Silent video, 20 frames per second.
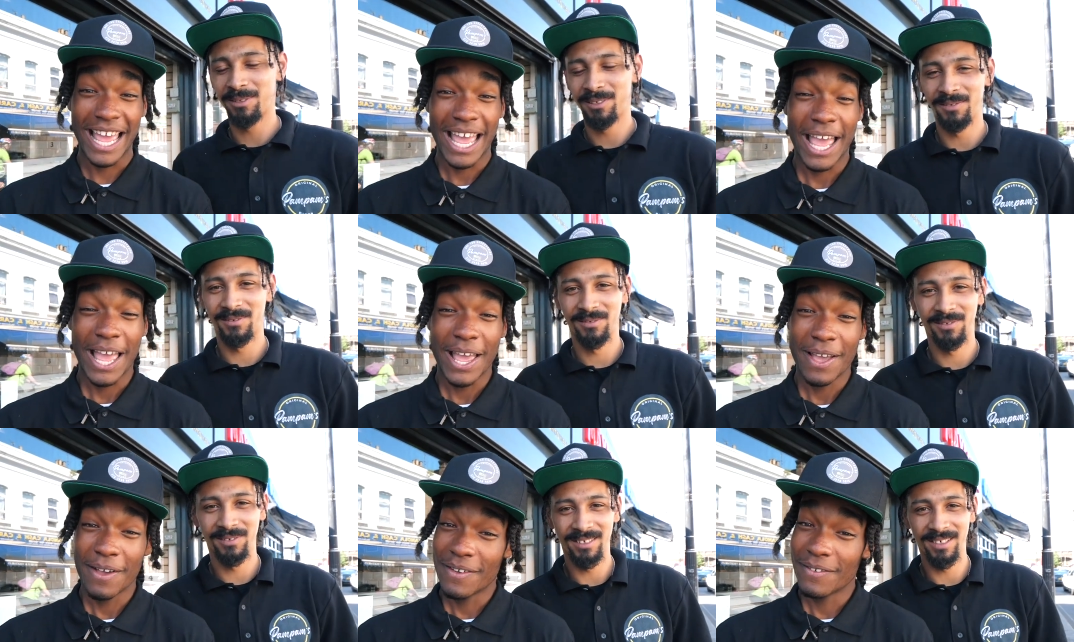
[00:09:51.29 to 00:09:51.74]
Speaker 1: me.
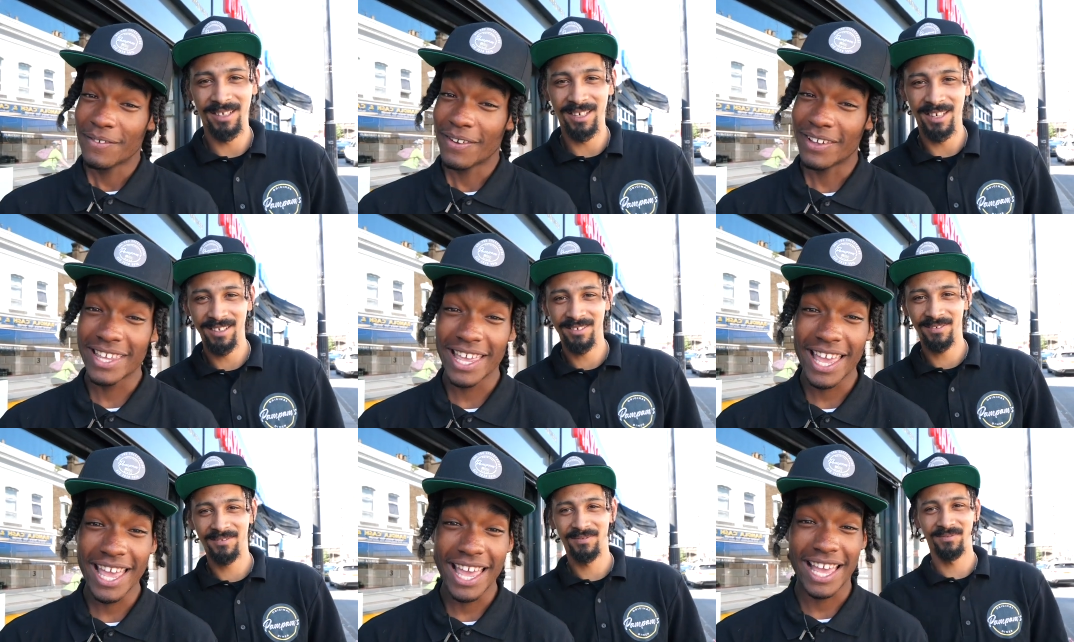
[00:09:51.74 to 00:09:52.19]
Yeah.
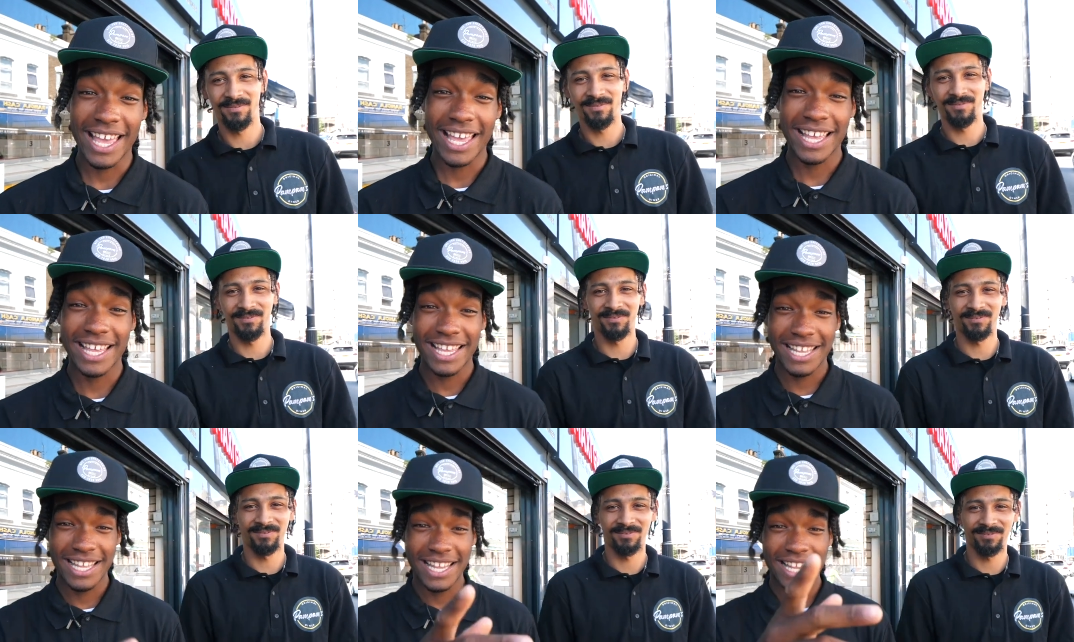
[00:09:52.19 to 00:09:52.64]
But yeah,
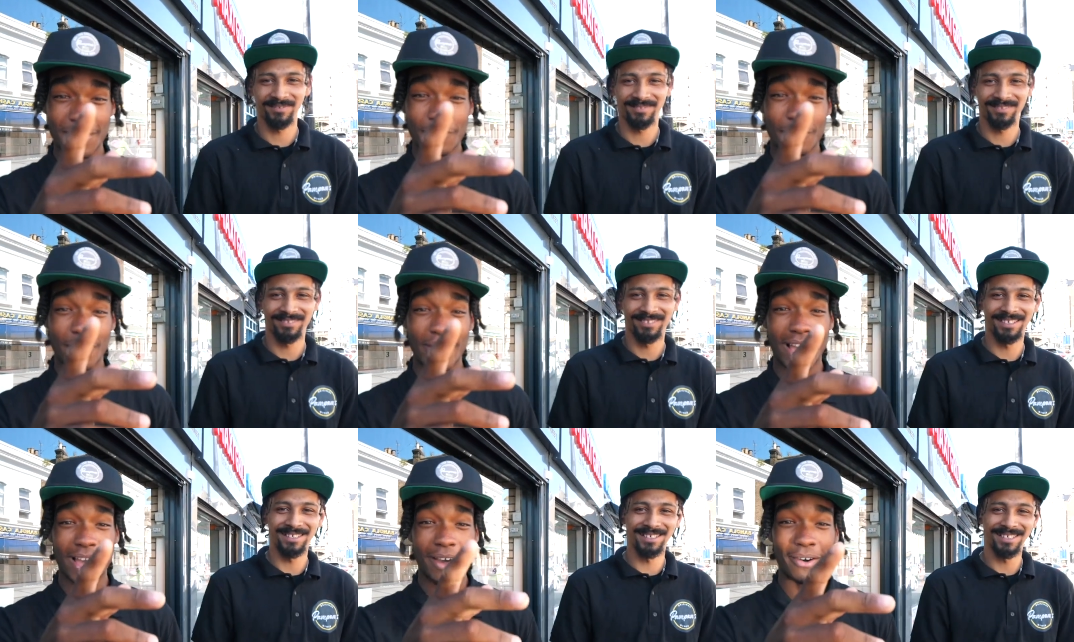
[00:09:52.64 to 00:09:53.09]

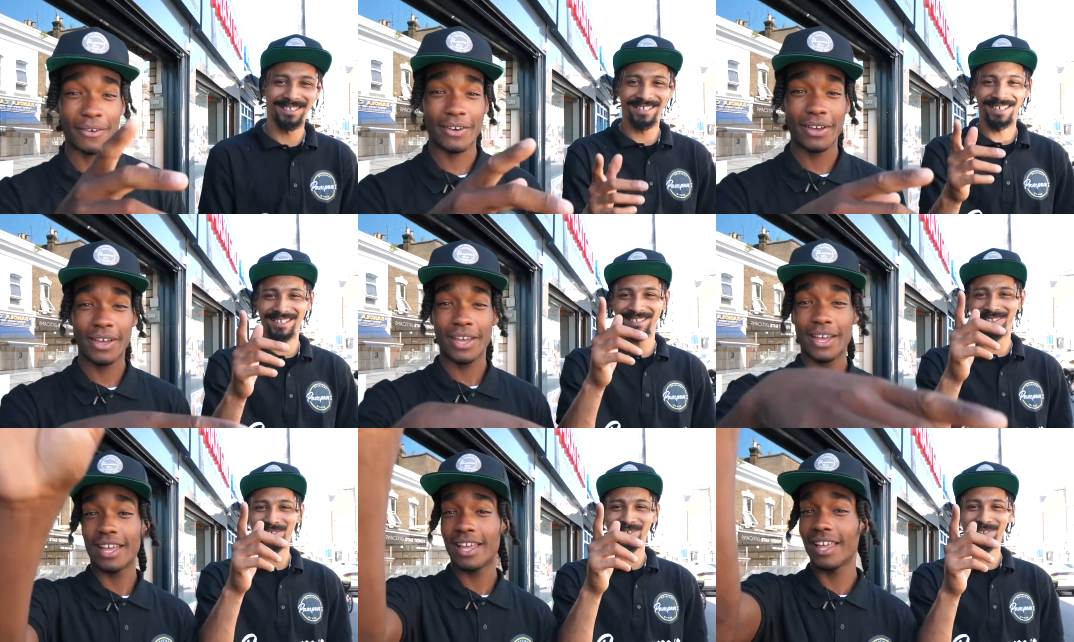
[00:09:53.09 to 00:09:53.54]
we're out.
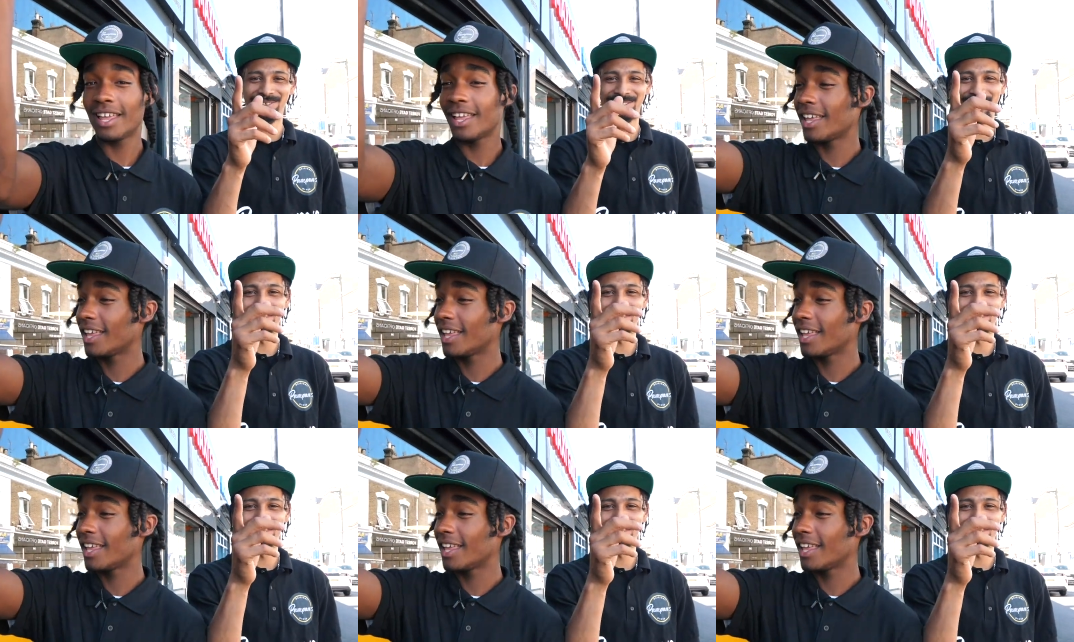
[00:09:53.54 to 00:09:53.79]
Stay tuned.